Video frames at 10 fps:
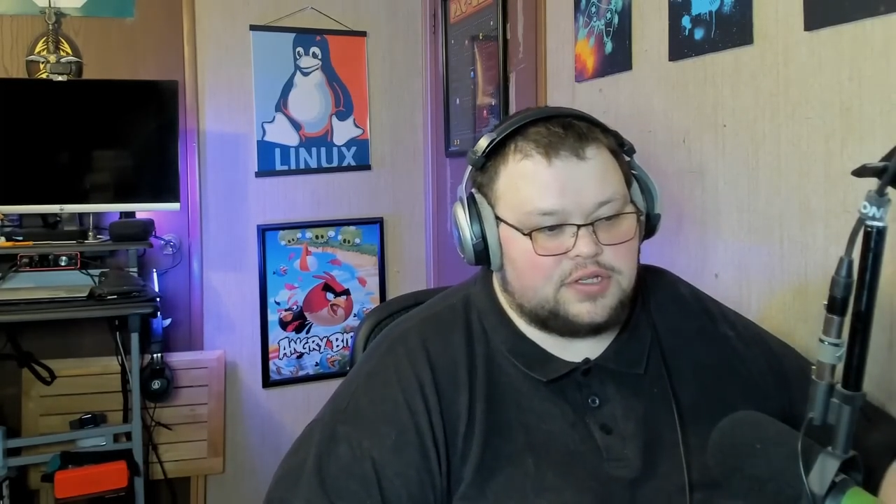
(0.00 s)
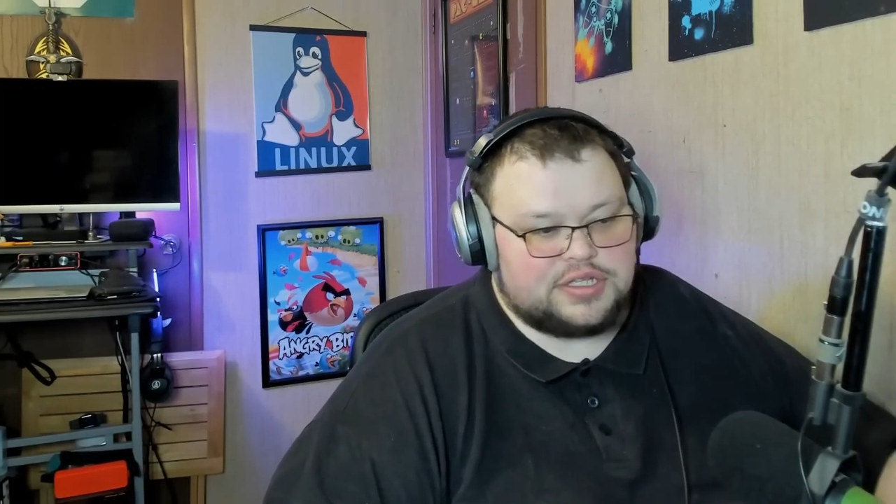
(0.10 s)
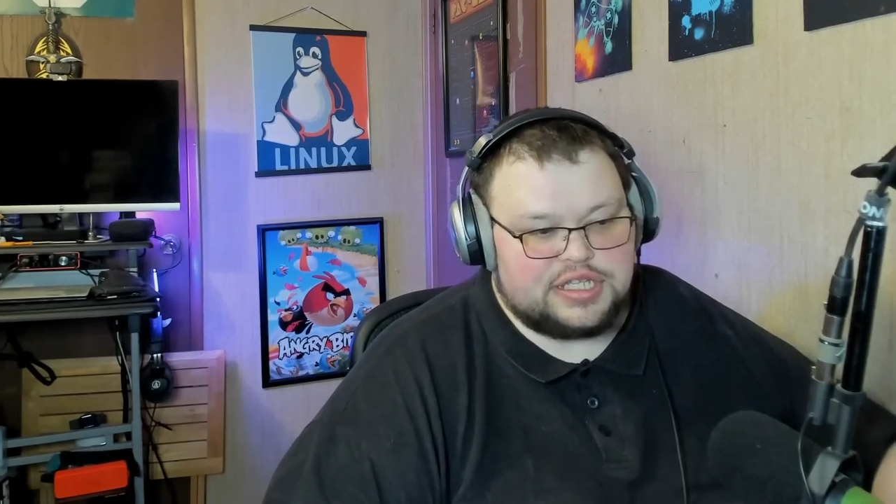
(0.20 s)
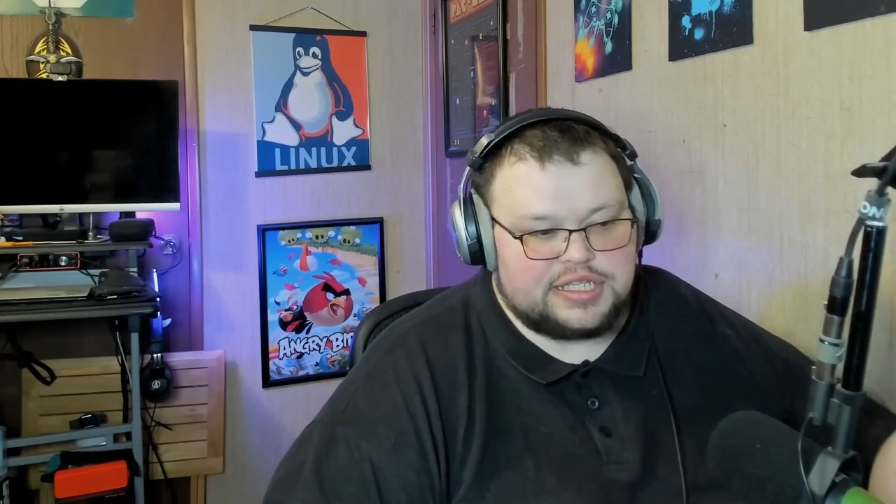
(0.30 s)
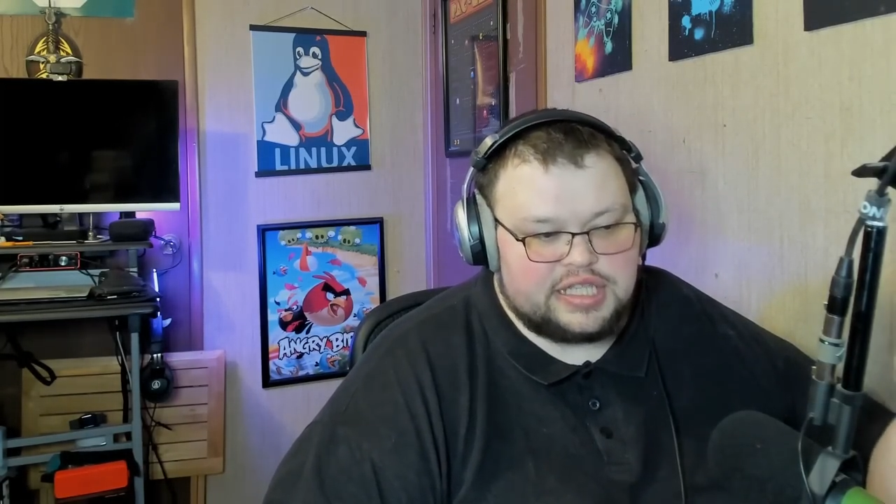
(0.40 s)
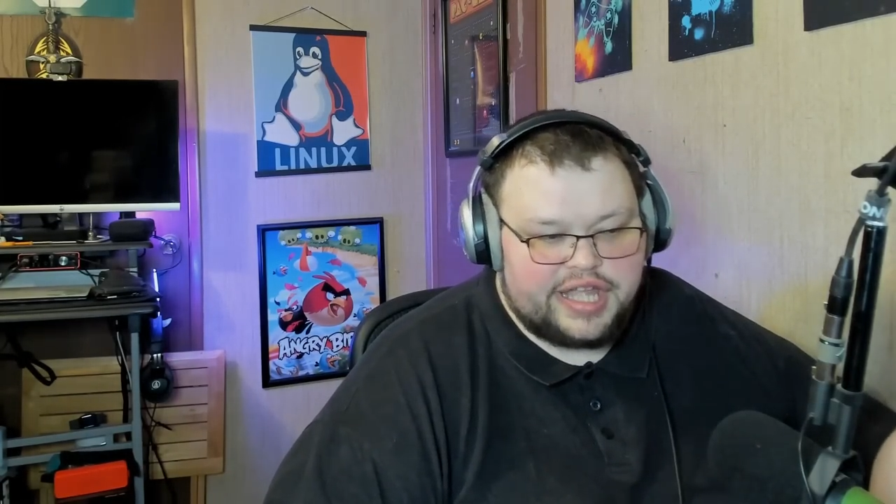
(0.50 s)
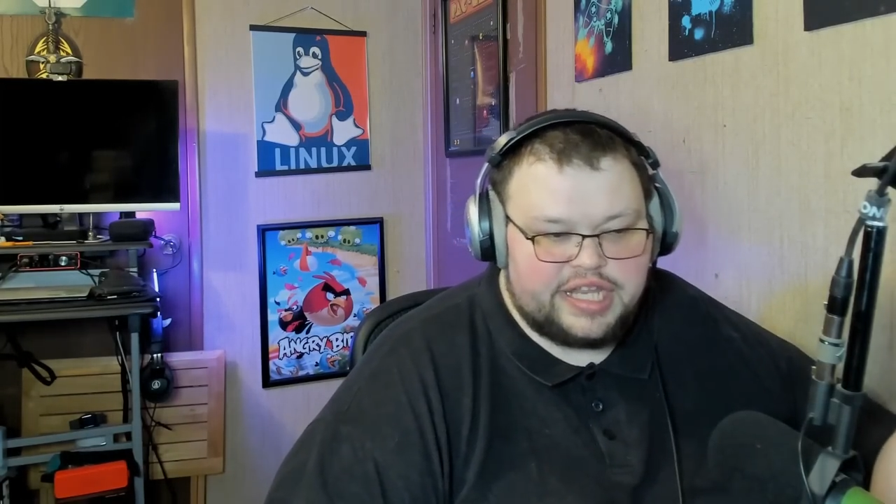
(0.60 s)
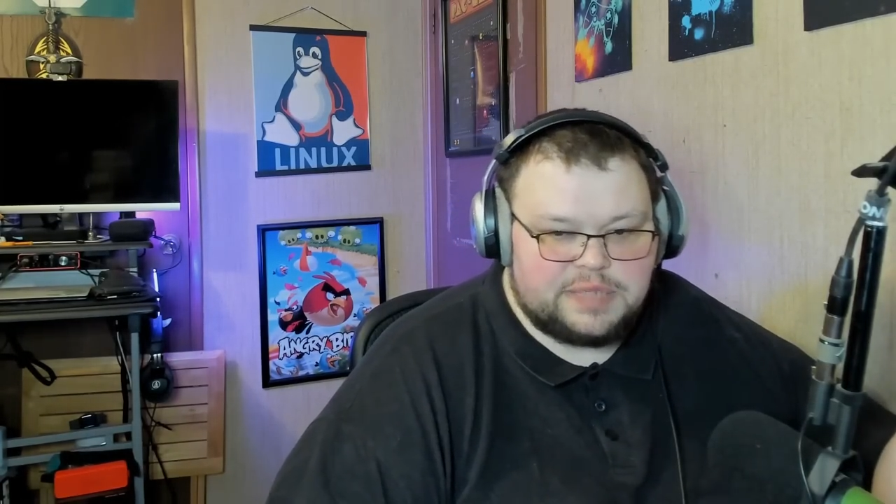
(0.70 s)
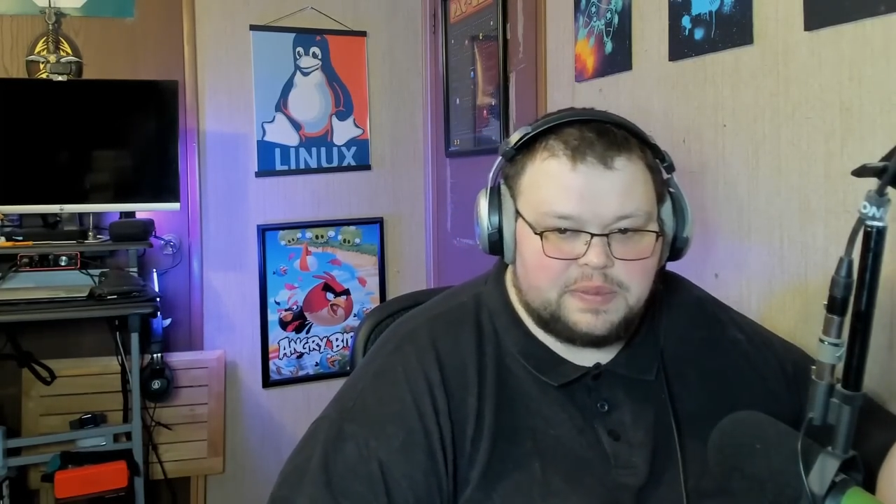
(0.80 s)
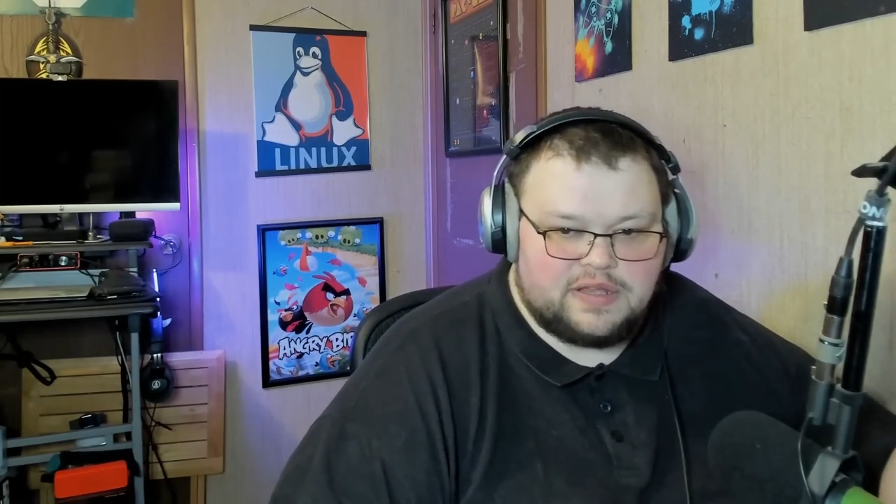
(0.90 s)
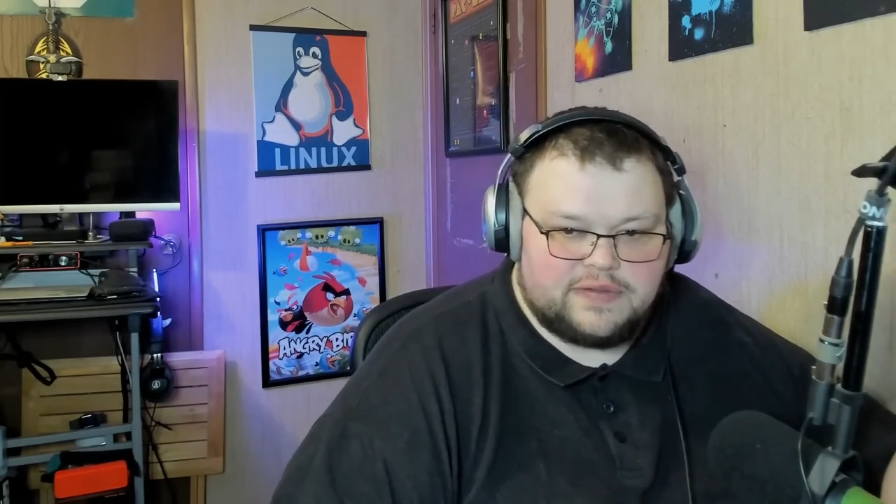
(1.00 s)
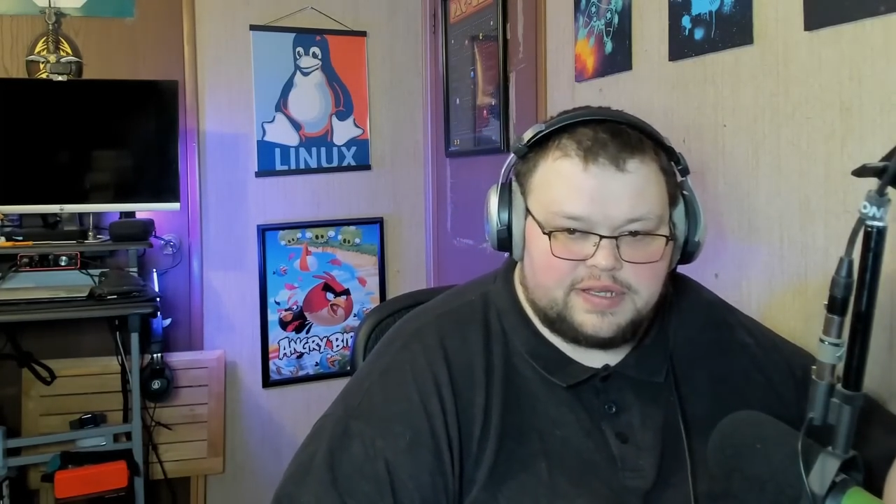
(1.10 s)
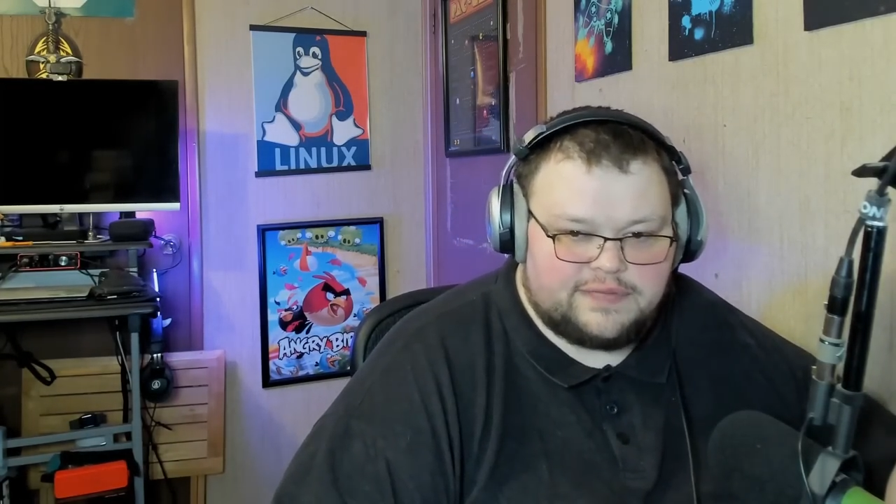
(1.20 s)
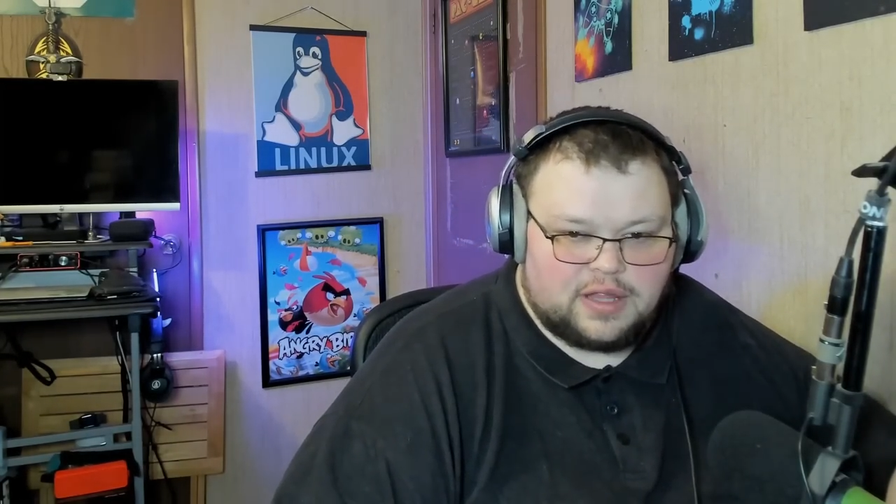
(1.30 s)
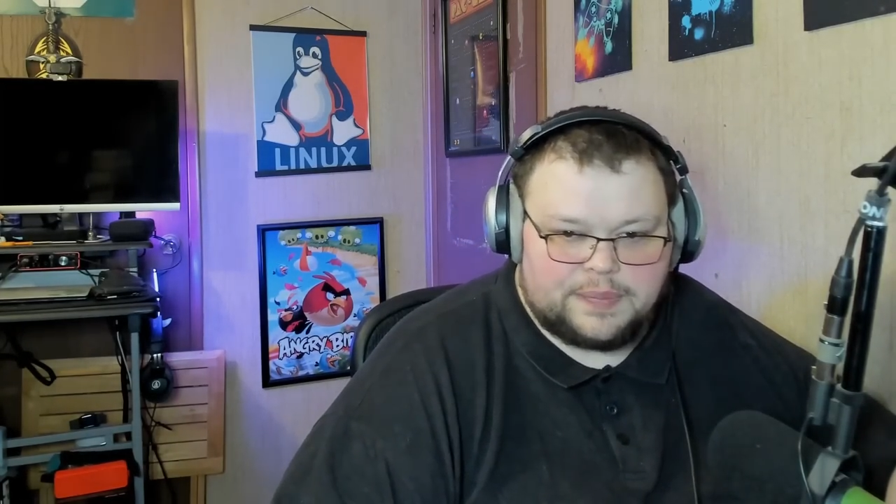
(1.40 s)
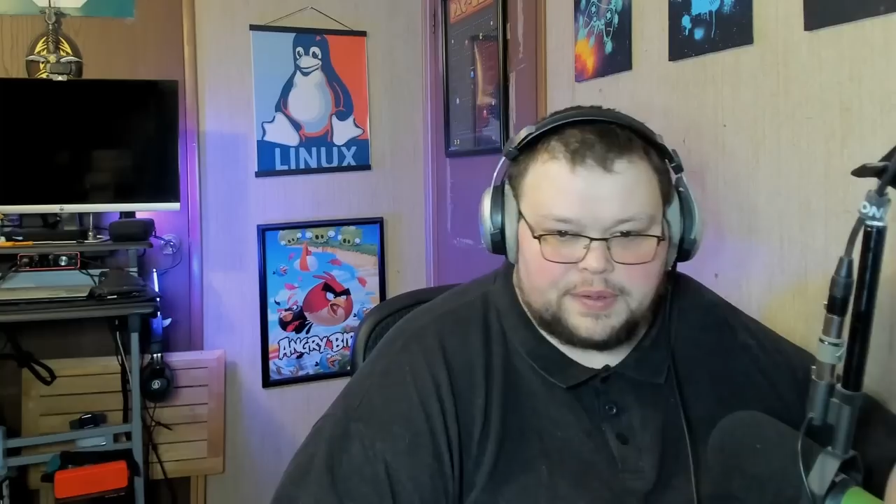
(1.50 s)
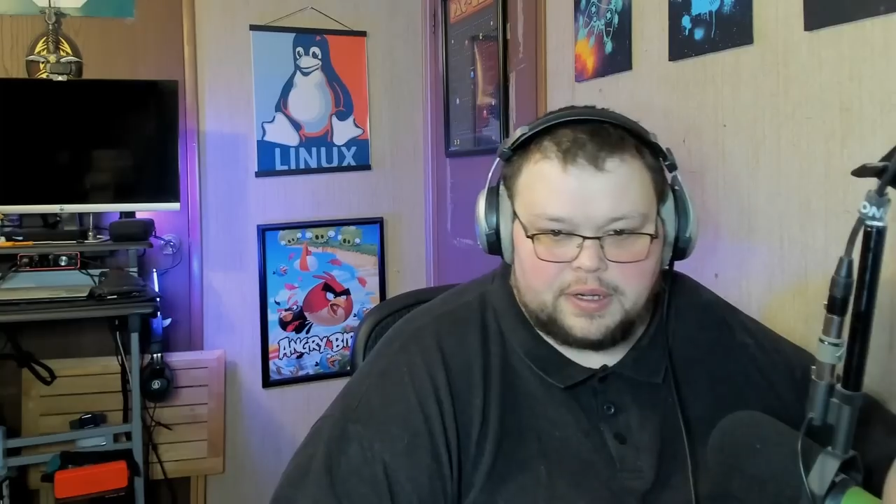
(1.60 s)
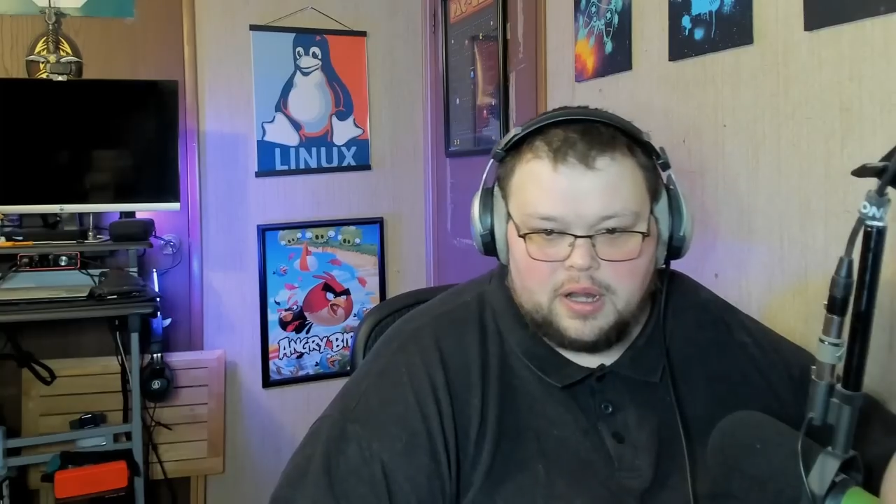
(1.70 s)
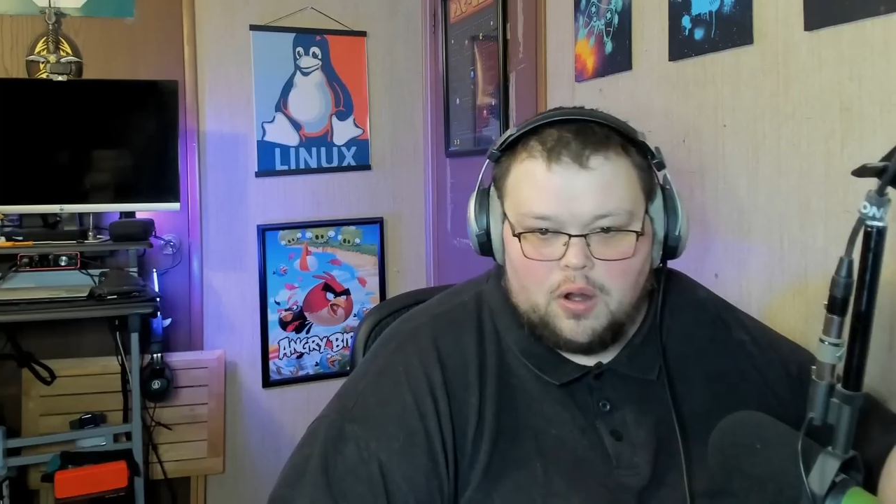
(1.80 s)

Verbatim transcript: just the slightest bit of a developer